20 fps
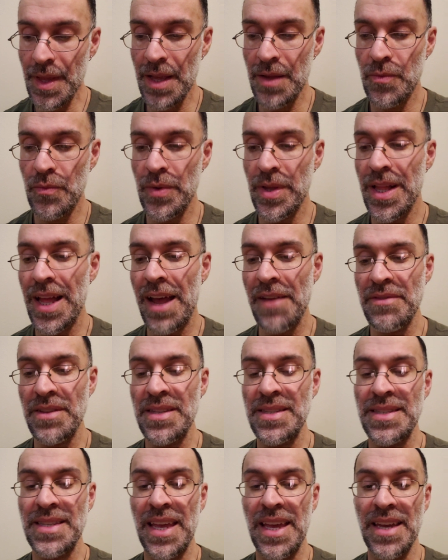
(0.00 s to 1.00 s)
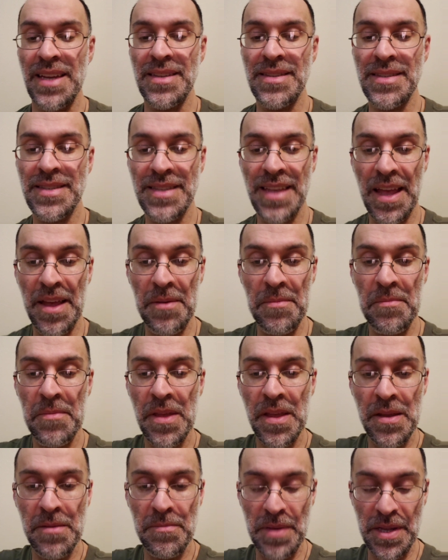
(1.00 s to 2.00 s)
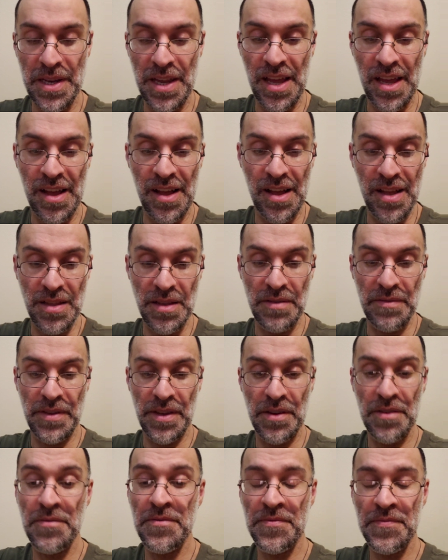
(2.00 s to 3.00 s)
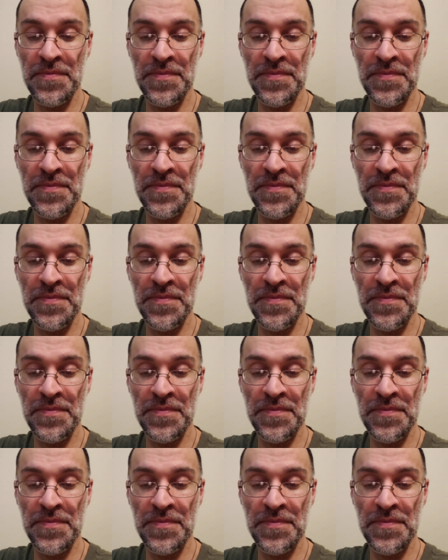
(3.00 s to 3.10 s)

We'll have to say some, but not all of you.